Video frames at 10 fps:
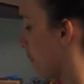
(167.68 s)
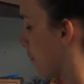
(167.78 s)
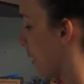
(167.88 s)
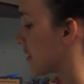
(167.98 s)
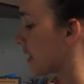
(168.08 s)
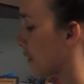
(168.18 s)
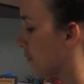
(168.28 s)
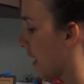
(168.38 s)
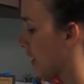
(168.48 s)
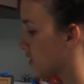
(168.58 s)
mainly
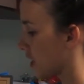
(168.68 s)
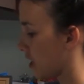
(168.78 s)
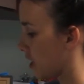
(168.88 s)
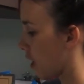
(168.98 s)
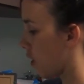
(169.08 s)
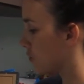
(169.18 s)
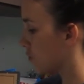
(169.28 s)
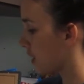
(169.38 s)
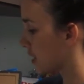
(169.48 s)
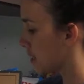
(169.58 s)
Paige
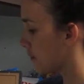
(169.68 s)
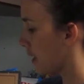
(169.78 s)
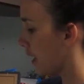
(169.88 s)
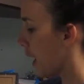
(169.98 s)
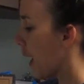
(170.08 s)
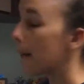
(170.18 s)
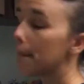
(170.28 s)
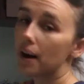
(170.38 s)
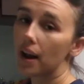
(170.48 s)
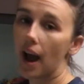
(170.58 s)
Danielle's recipe,
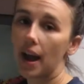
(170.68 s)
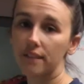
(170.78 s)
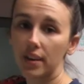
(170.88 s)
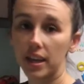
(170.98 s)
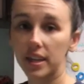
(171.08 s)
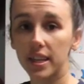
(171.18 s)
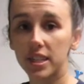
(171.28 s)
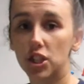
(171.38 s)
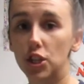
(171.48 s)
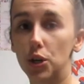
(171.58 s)
but I have edited
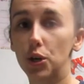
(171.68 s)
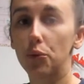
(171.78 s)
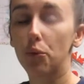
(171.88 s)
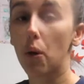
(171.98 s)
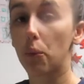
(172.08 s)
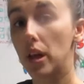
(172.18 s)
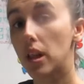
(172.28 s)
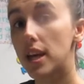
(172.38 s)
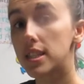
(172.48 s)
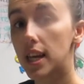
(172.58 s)
it to what we
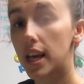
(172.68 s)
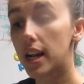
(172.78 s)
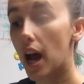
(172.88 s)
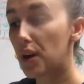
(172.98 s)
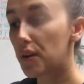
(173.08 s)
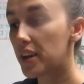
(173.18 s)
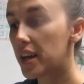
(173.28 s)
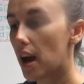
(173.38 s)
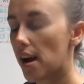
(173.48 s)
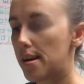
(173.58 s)
like to eat out of
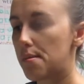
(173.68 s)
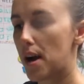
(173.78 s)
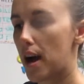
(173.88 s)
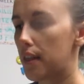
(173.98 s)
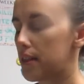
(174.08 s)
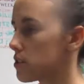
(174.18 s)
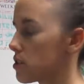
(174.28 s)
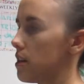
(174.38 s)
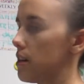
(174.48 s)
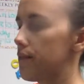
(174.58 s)
it.
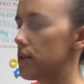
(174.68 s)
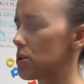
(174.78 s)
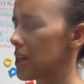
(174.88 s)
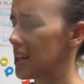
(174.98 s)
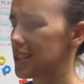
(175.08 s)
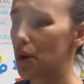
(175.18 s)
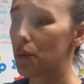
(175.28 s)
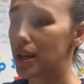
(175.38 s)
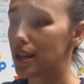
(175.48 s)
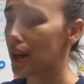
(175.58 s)
There's a few things that
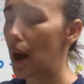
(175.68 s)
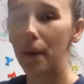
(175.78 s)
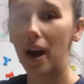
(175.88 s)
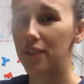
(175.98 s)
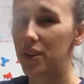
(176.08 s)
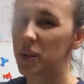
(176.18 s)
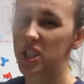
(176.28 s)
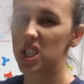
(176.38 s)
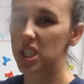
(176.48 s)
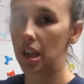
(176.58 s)
we kept out of it, we
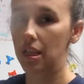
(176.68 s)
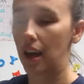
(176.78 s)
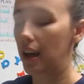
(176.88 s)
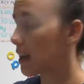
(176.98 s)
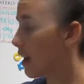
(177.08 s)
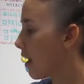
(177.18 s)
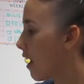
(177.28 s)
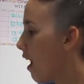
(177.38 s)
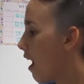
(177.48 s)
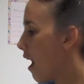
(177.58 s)
just didn't like it,
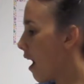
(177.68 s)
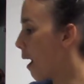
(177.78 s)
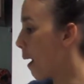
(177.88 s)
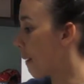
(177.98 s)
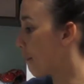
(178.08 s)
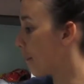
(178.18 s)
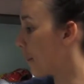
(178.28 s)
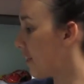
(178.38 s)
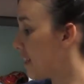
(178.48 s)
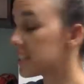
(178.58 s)

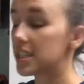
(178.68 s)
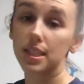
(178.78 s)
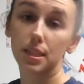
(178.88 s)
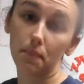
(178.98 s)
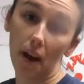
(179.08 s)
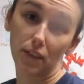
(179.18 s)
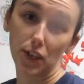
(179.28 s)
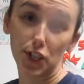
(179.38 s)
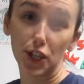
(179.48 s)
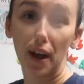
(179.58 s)
but this is my
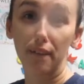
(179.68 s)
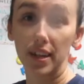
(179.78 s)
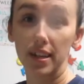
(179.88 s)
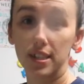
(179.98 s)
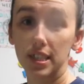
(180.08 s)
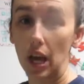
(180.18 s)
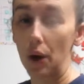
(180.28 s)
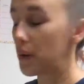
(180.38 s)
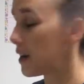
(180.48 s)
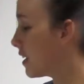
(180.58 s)
version of it, so
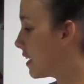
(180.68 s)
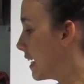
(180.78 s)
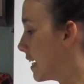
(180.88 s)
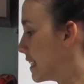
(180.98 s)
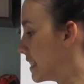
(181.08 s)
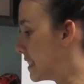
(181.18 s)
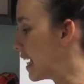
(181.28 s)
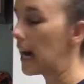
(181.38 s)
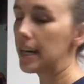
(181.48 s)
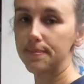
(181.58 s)
yeah.